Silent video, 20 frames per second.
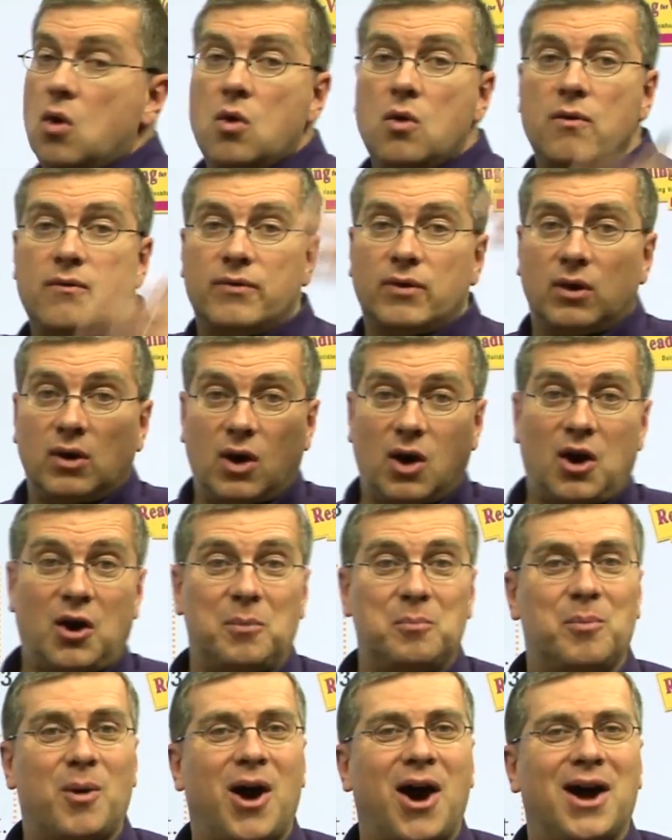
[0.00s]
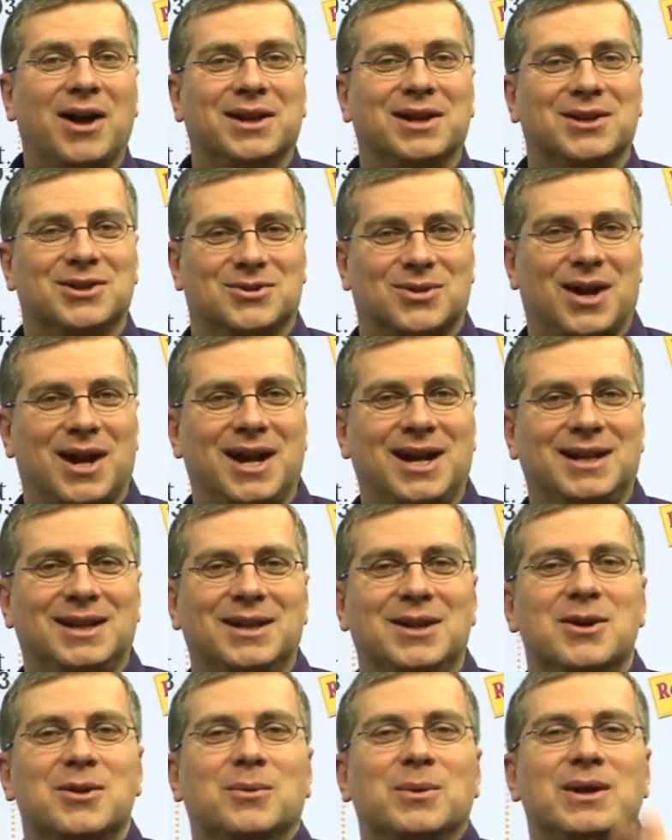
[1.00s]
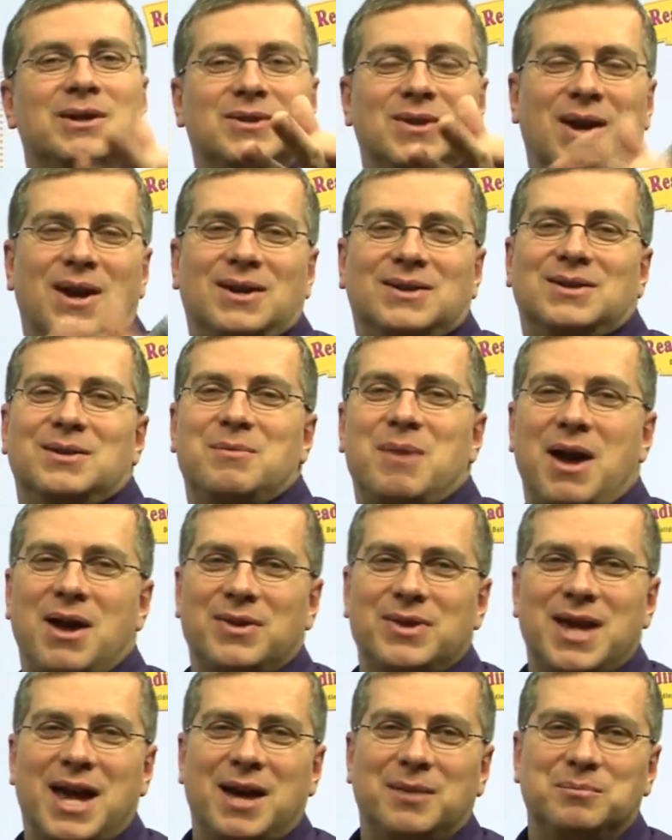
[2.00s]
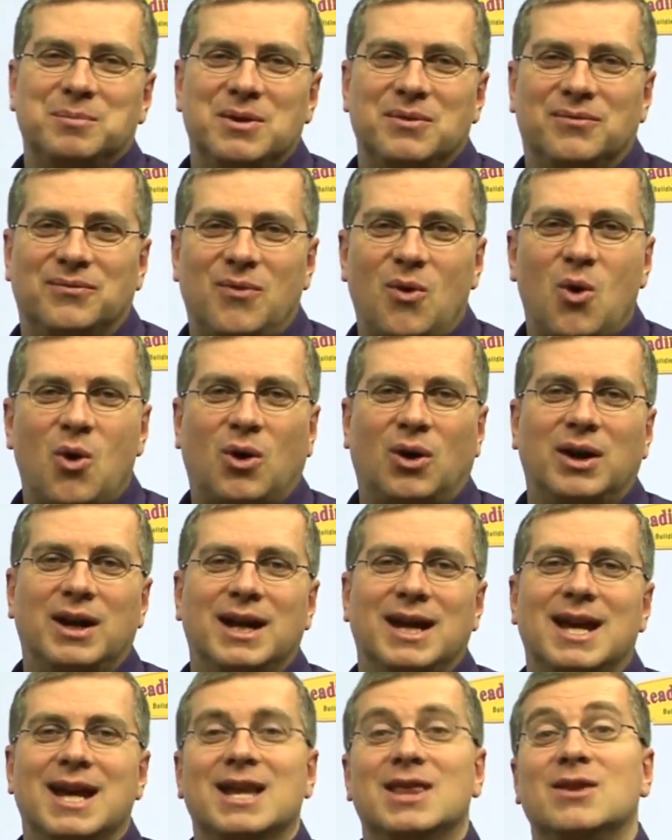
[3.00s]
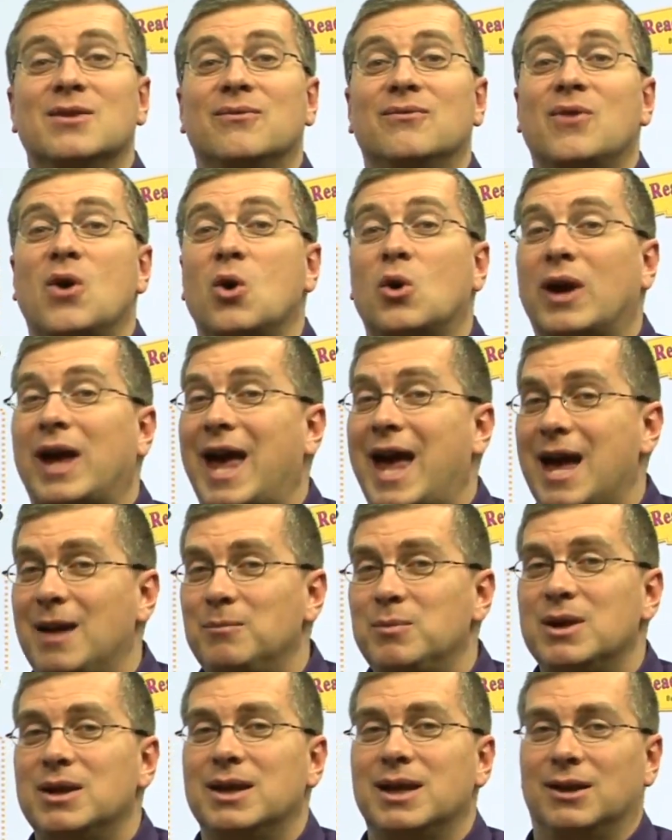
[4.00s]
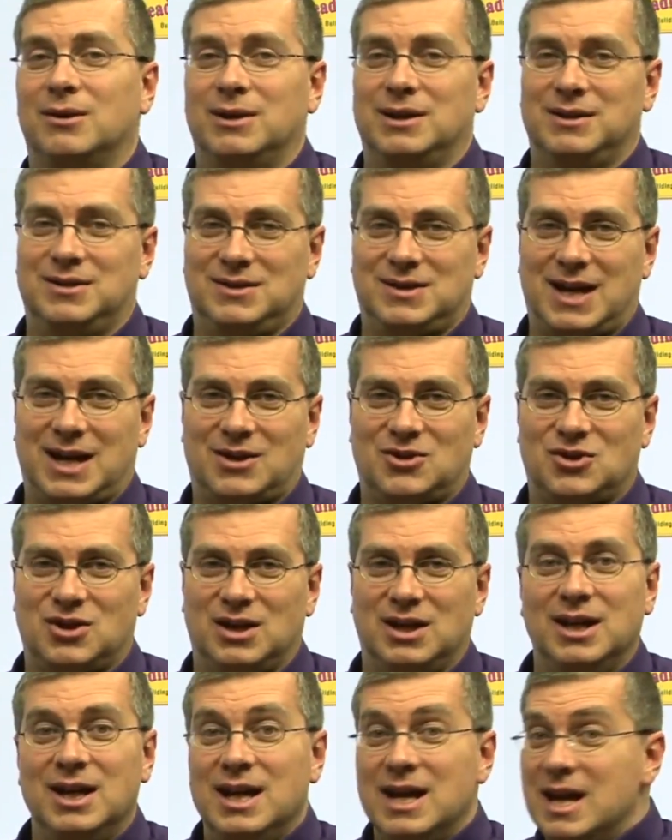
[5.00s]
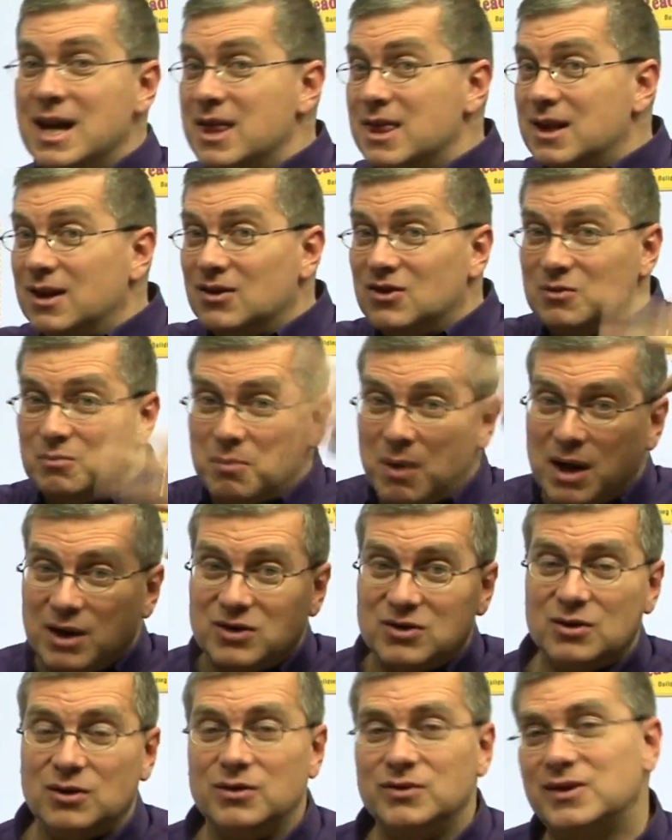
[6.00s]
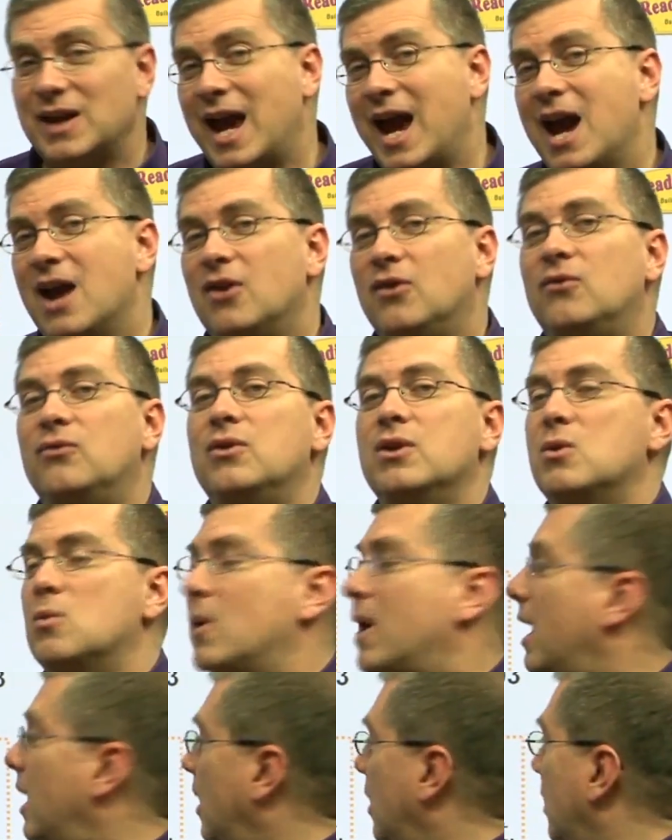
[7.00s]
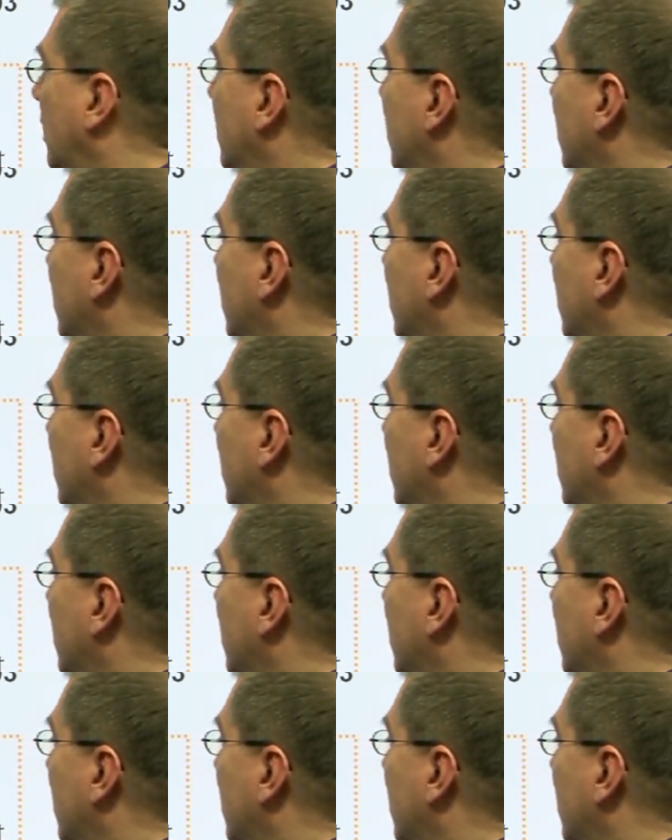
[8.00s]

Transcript: over our bodies, right? We talked about that before in the vocabulary section. There's muscles everywhere